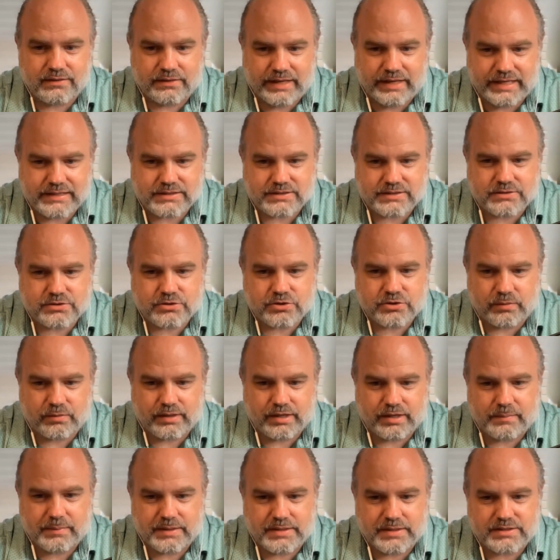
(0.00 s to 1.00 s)
that's
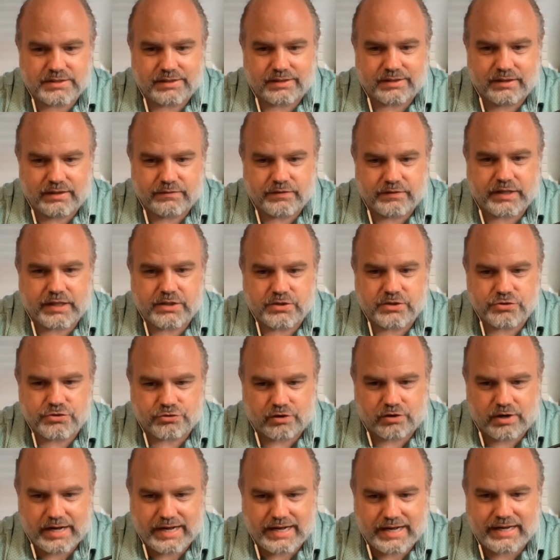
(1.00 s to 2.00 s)
showing up as significant
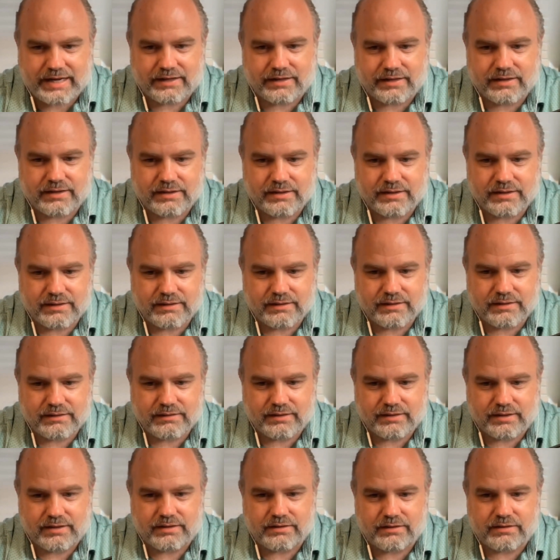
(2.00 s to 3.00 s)
drag
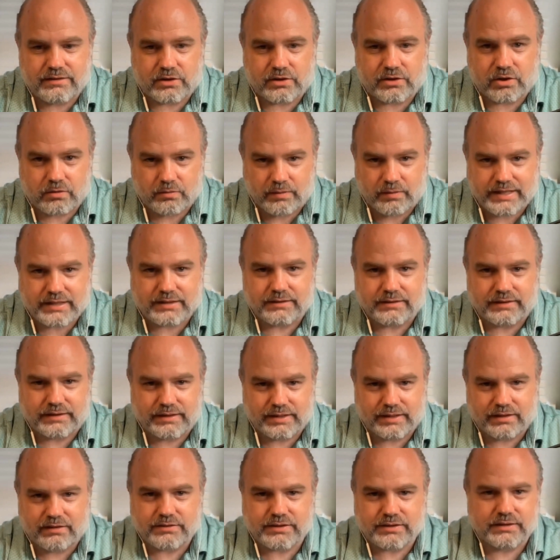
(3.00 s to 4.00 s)
in the correctly
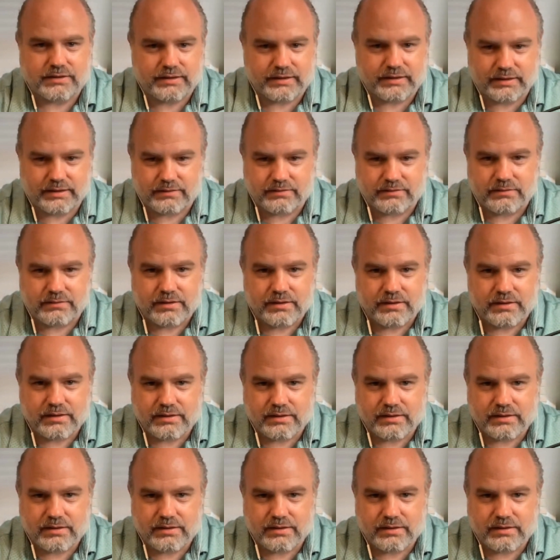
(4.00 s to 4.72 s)
calculated